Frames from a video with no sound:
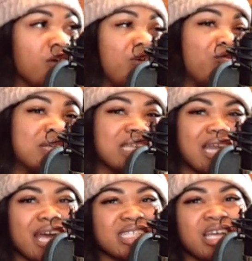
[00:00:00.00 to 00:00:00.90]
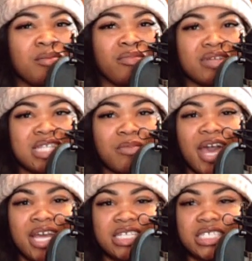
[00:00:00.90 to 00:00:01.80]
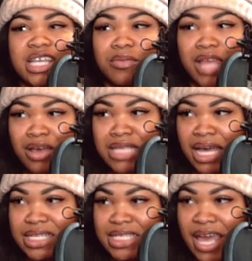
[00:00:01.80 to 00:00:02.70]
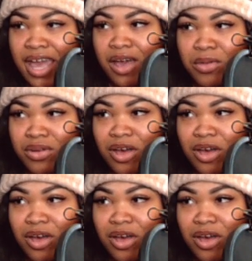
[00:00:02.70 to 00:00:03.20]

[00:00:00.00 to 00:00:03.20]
we went to like some some agency, but they was like a scam. You know,